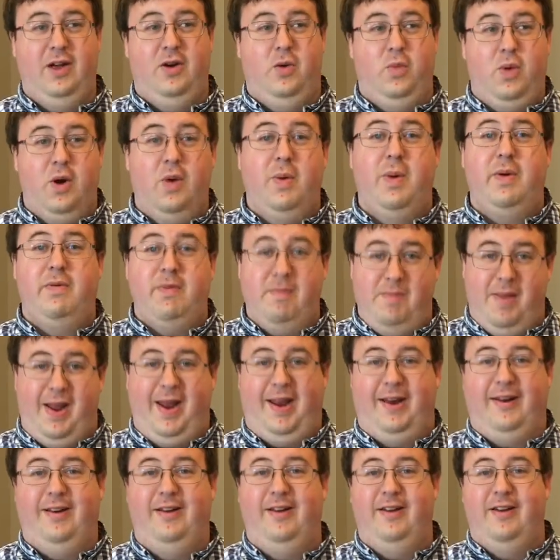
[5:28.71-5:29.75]
will we
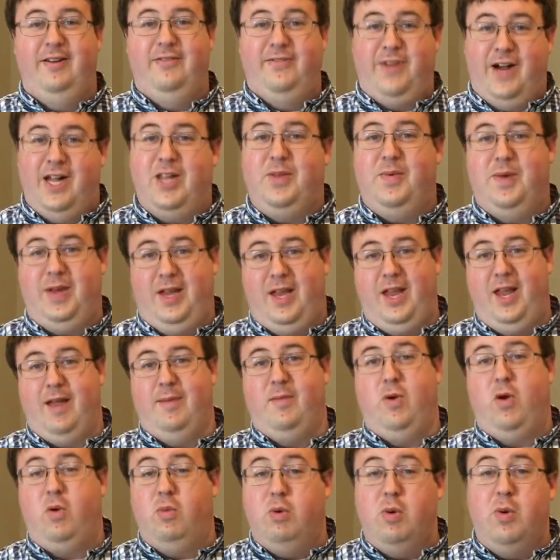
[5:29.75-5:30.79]
remain following him
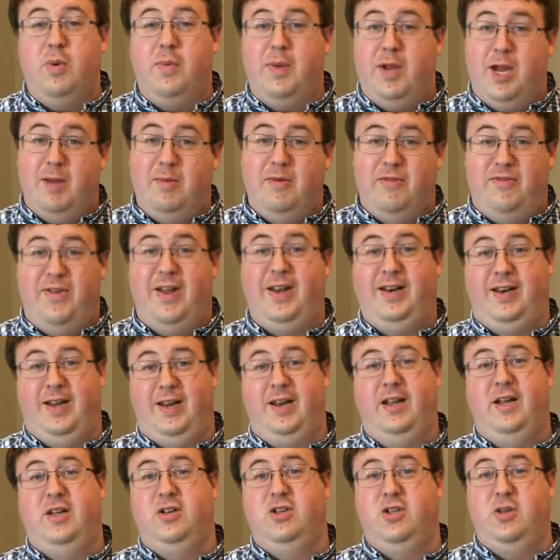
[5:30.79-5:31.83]
or will we become offended
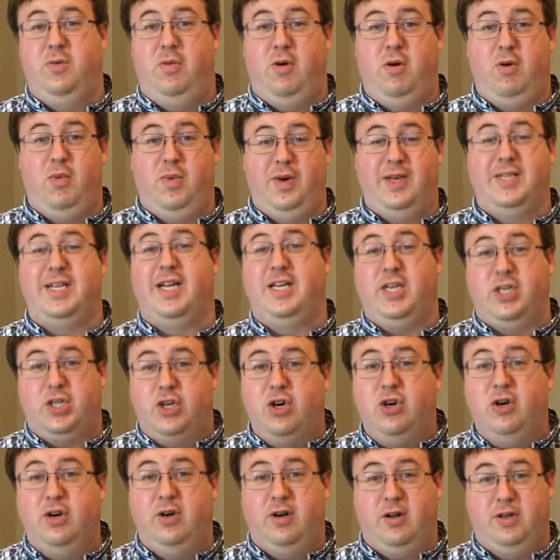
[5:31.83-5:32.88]
to the point where we decide to
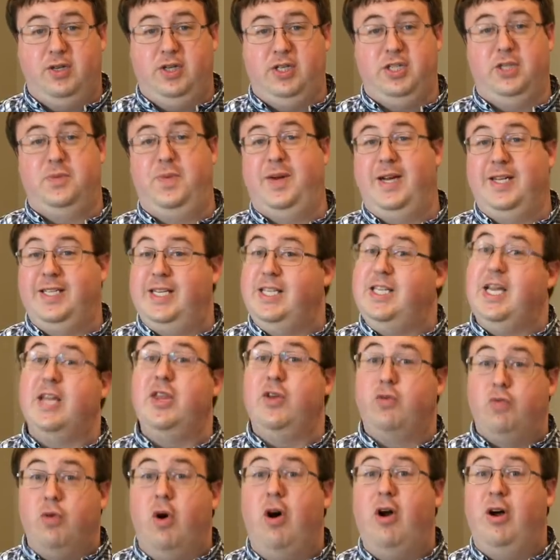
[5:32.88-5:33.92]
turn on Jesus because he said the
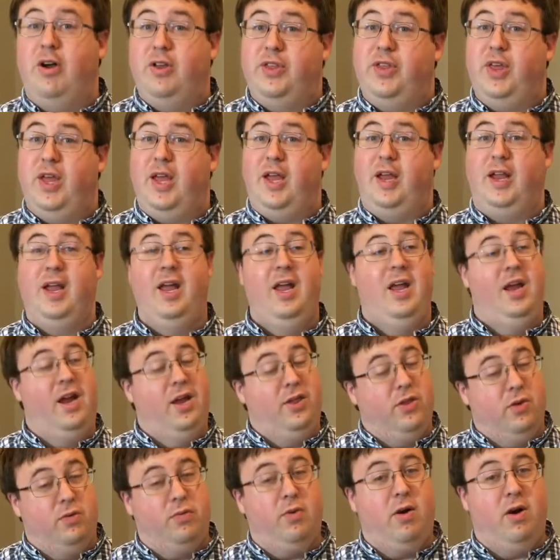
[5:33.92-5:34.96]
wrong thing in
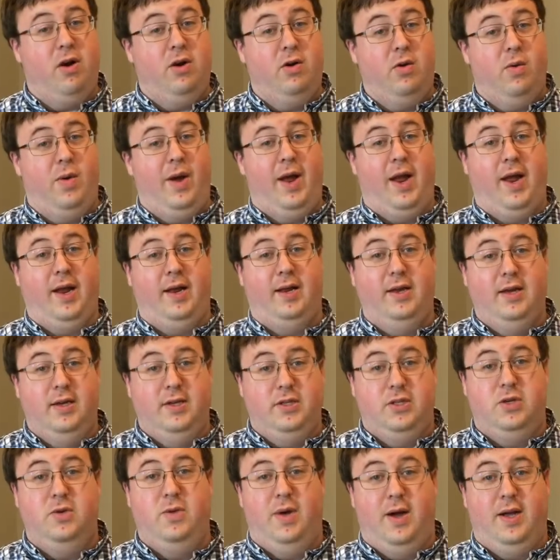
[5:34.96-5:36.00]
the wrong way
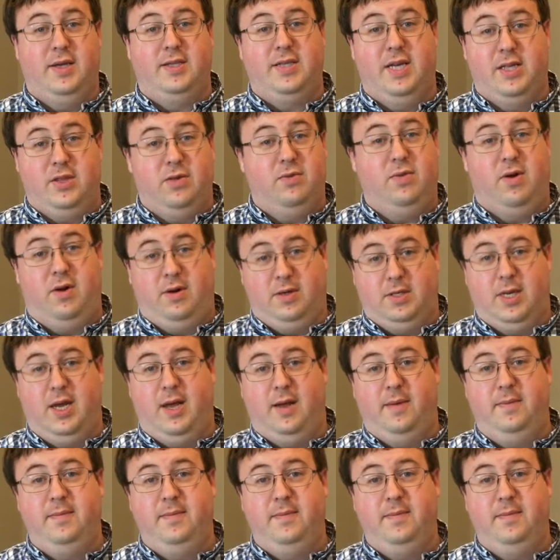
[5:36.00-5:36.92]
to us at the wrong time?